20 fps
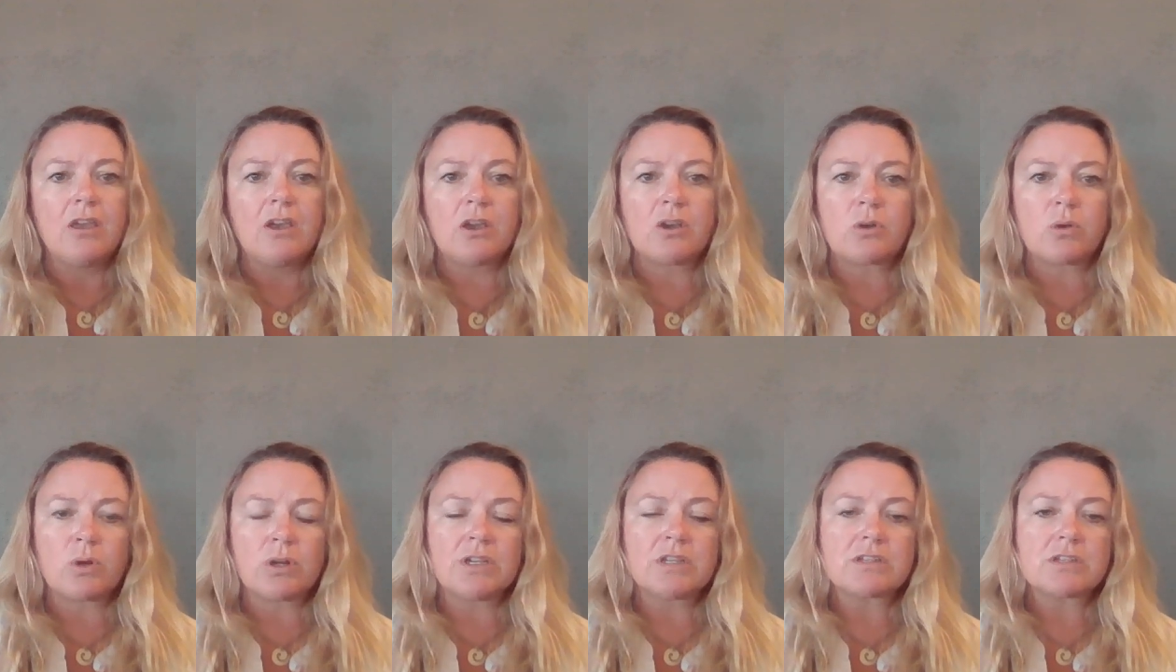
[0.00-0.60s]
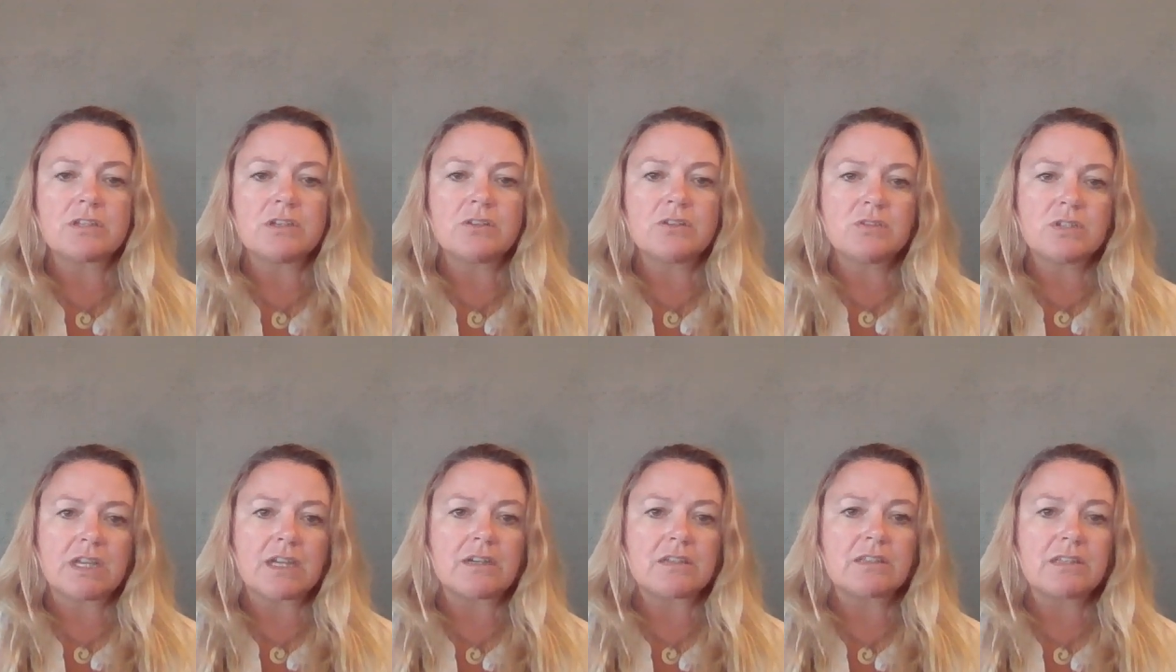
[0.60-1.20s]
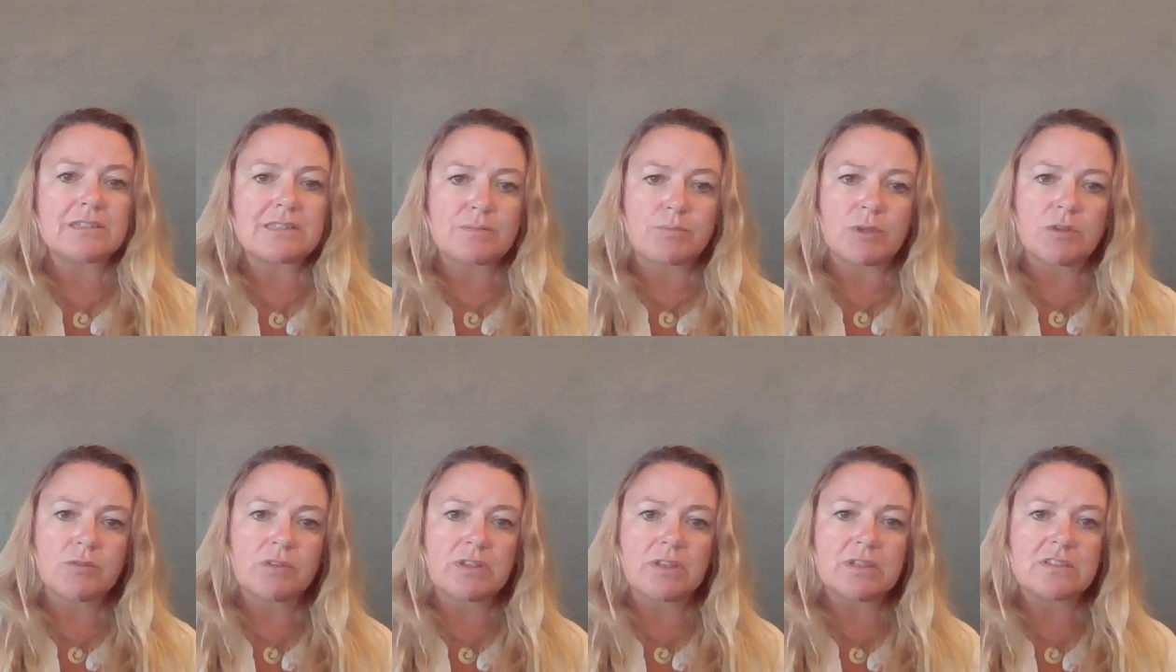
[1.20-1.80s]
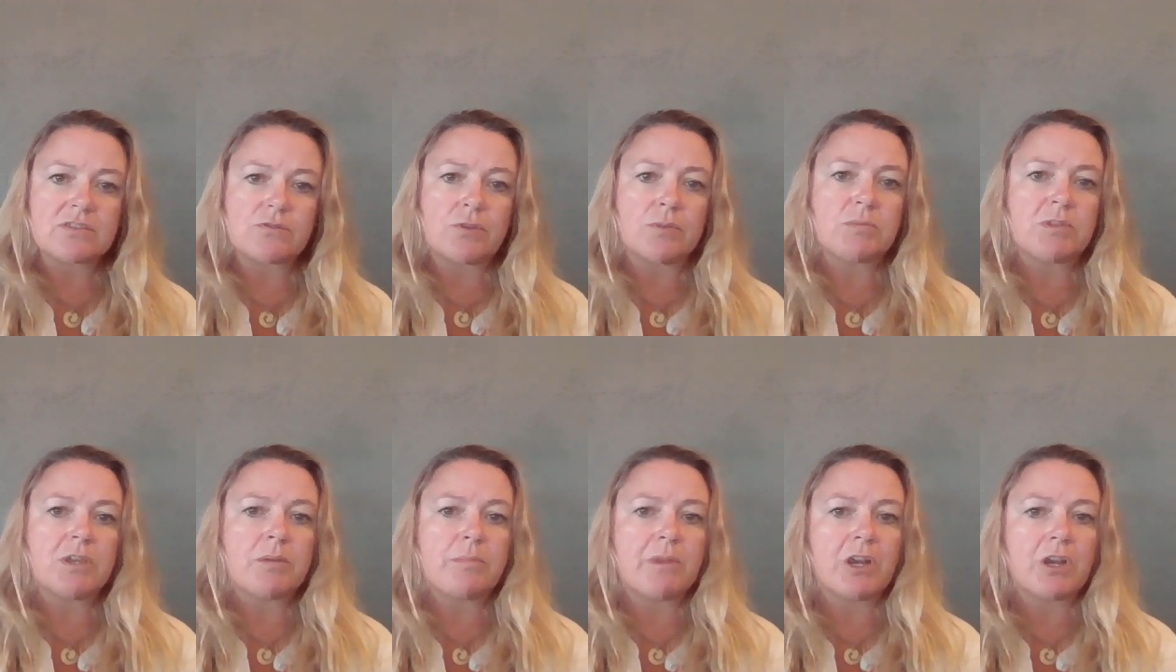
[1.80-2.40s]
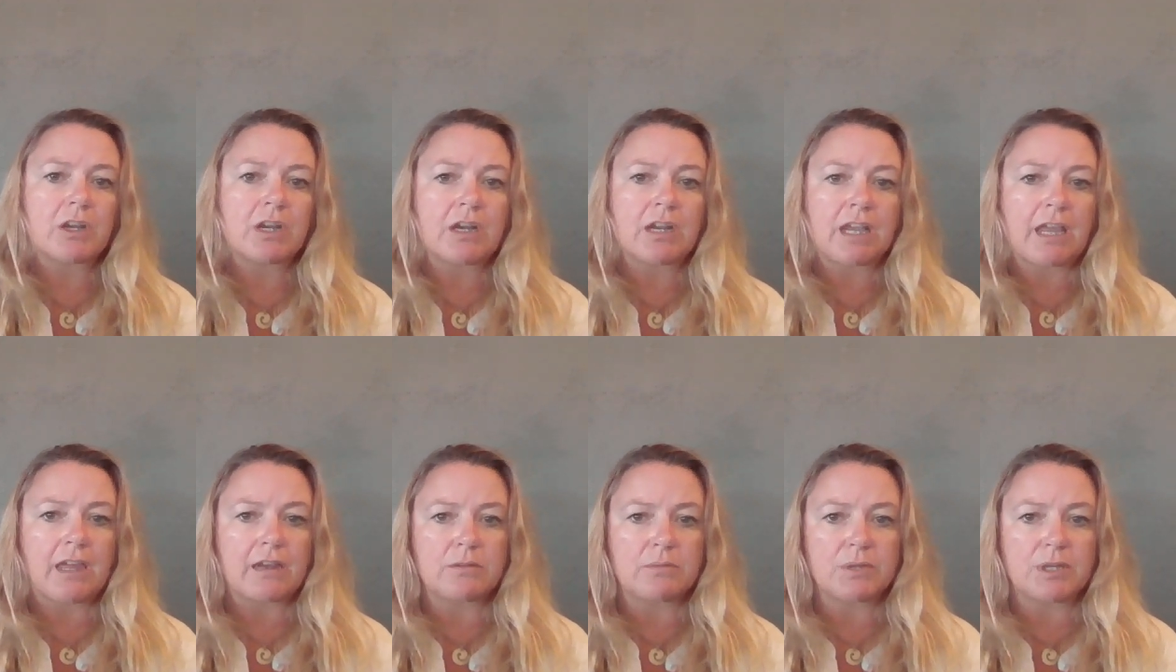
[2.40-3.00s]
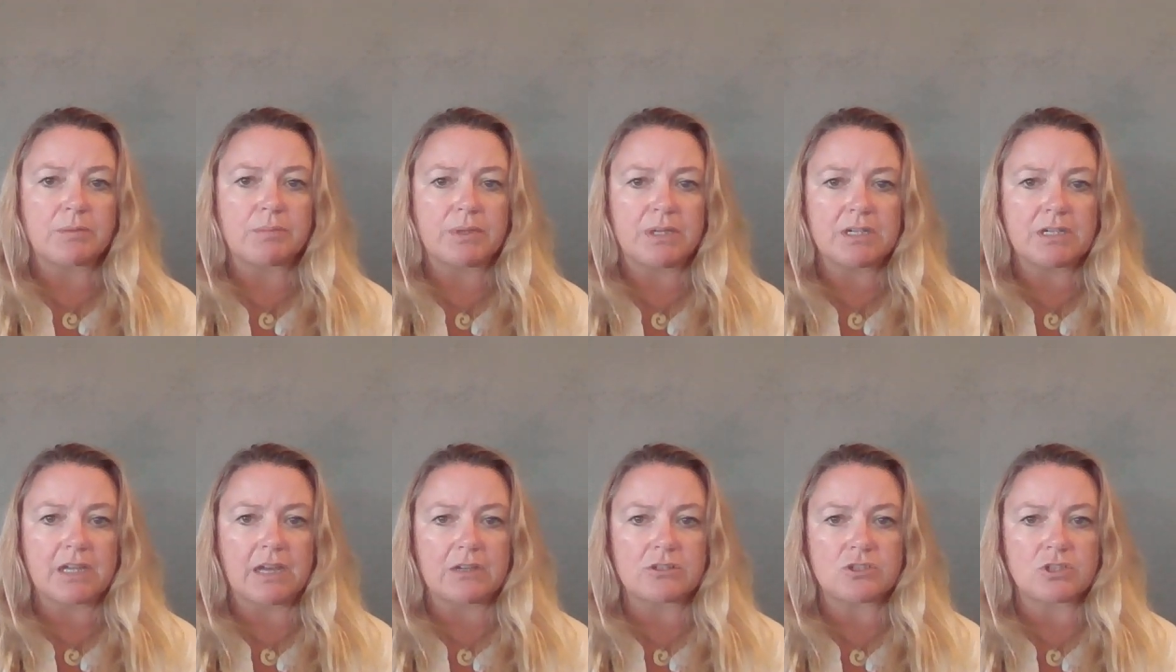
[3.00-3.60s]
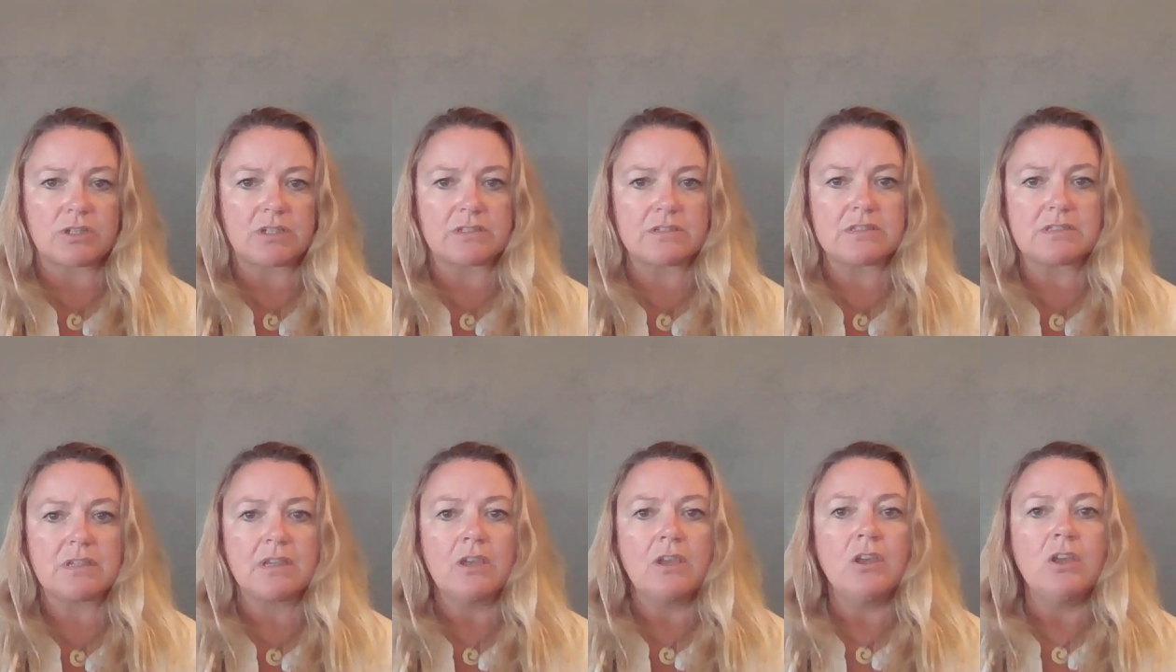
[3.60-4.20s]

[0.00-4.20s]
according to new data that's been released from the American Academy of Pediatrics.